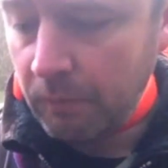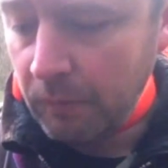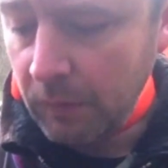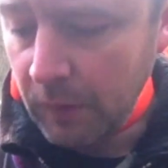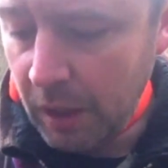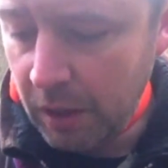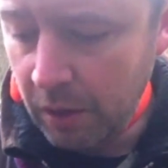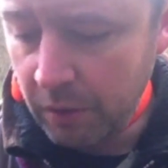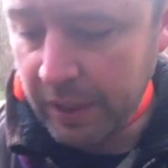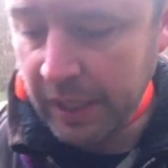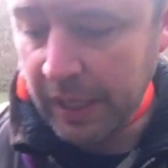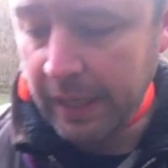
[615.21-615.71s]

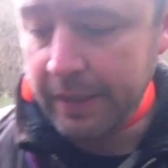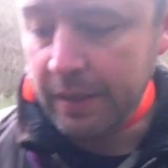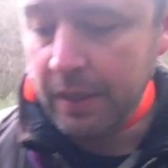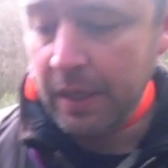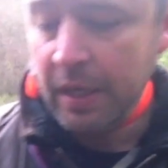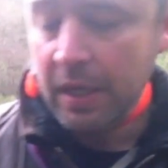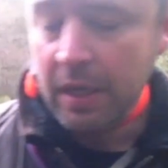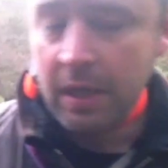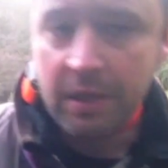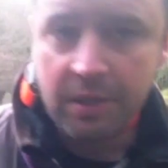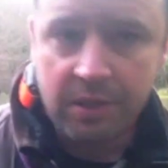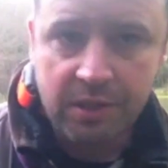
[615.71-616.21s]
Okay,
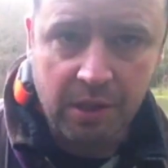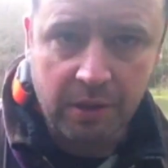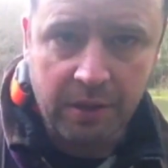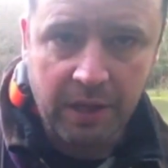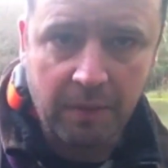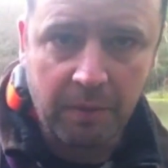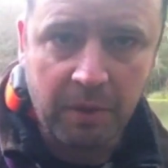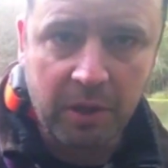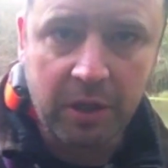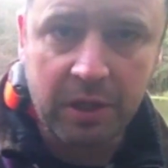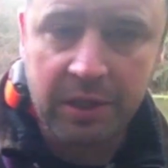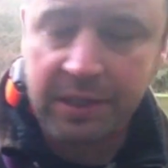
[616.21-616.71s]
so now
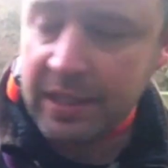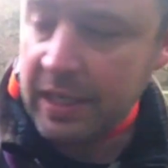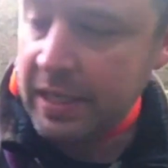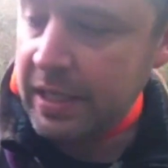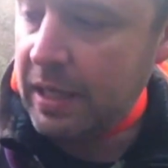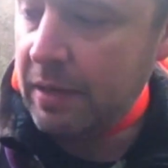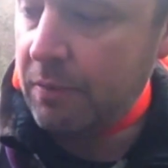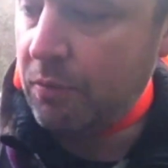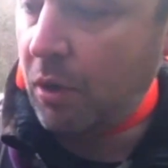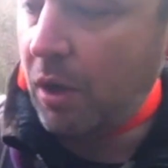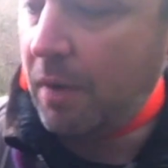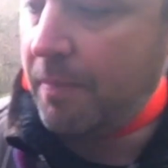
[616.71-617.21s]
we're going to take
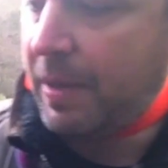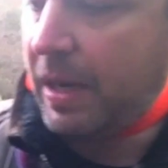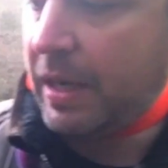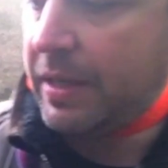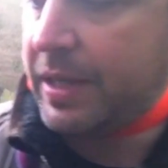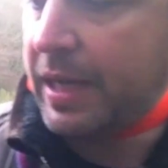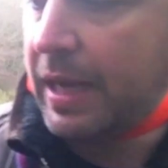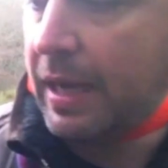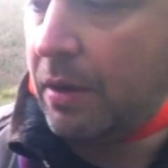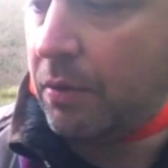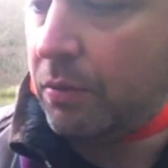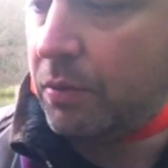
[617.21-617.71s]
it right back
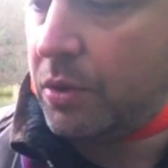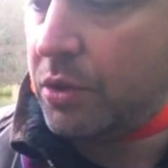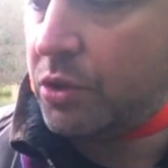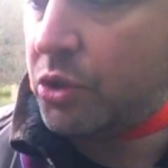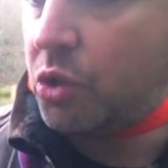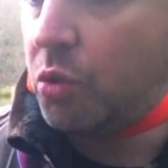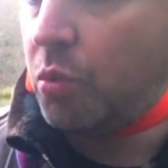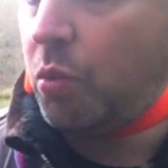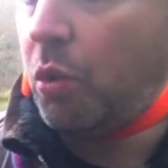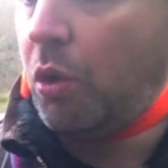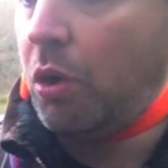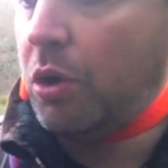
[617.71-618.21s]
down
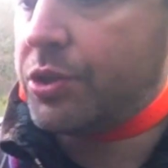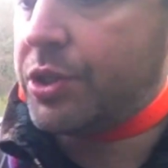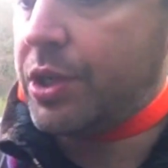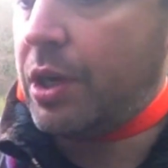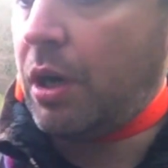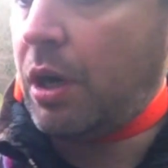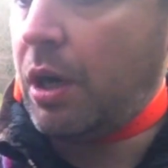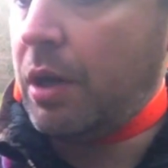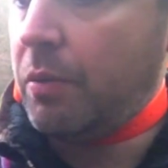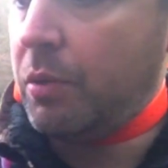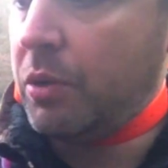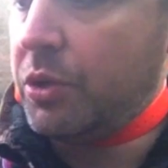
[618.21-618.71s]
to what
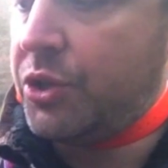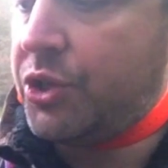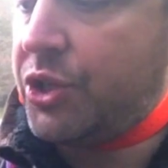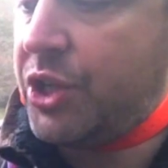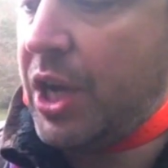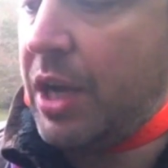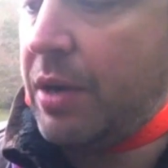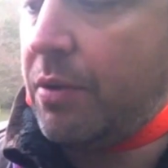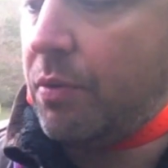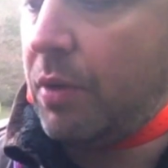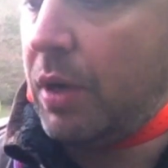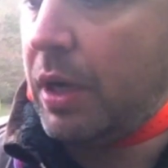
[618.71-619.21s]
I would
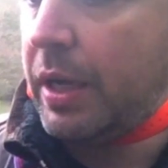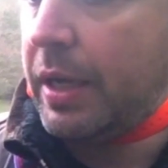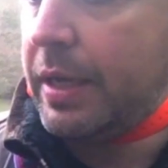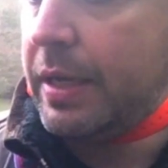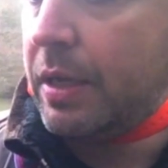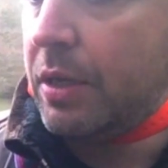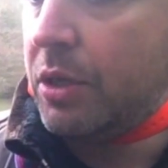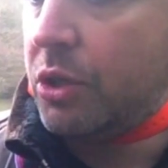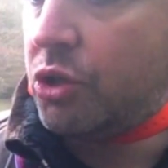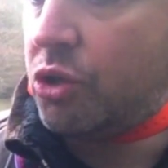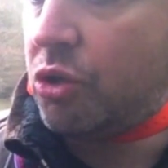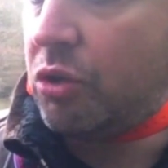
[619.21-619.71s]
generally
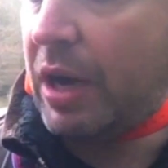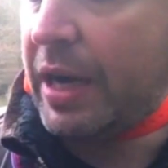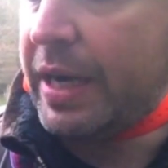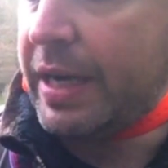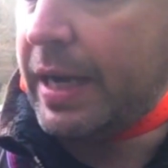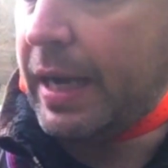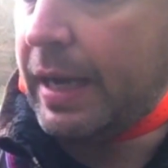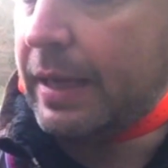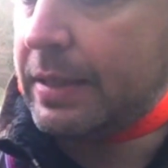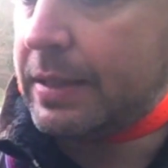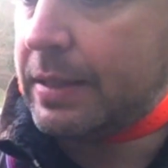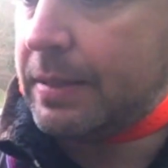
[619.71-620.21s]
train
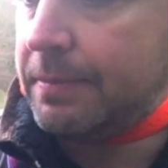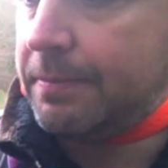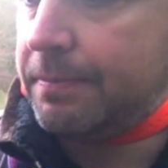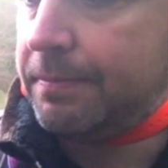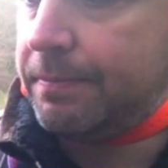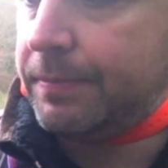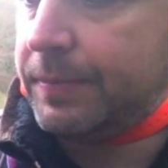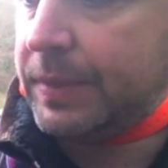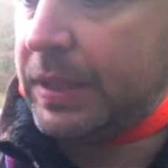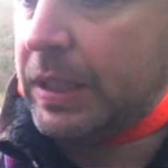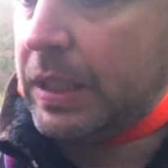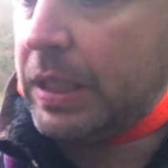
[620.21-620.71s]
at,
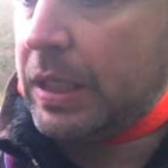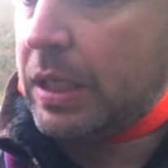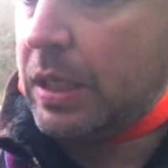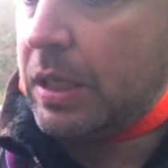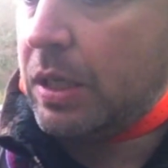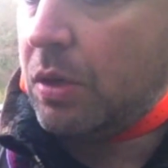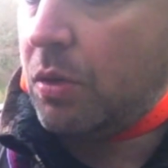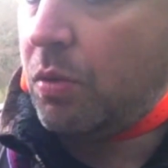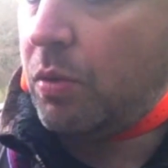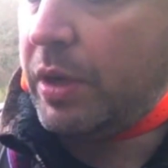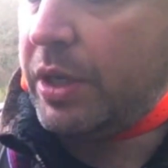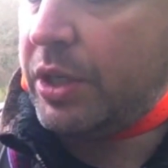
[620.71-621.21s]

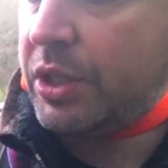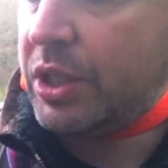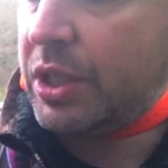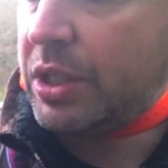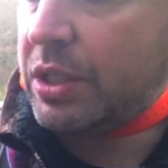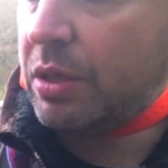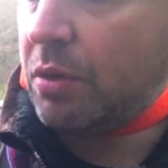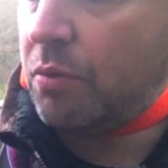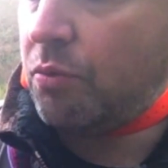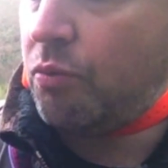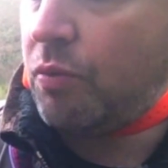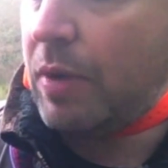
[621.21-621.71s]
which is
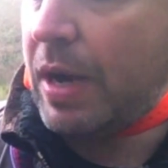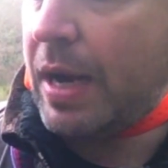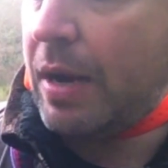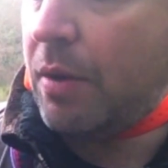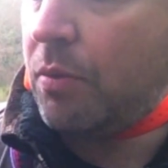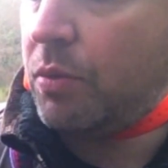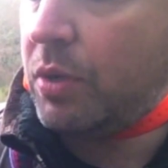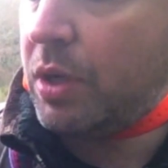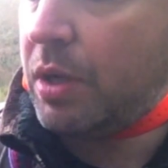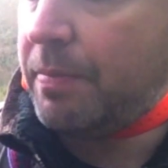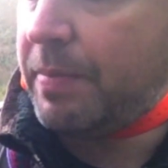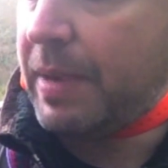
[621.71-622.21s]

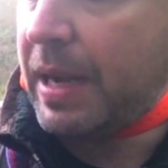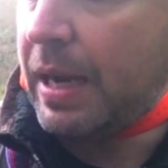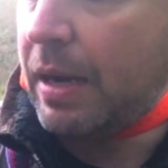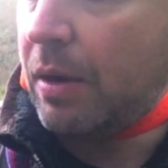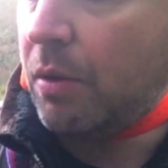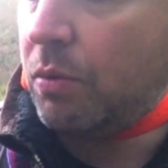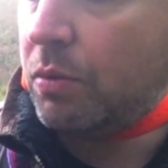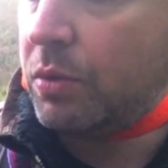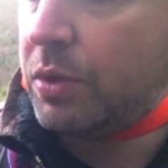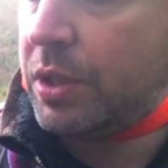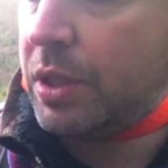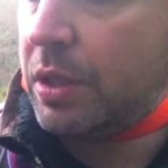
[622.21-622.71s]
around
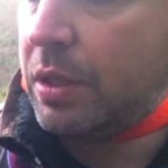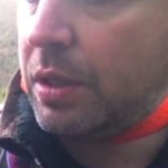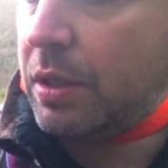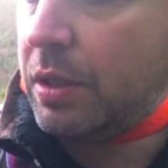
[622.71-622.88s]
about,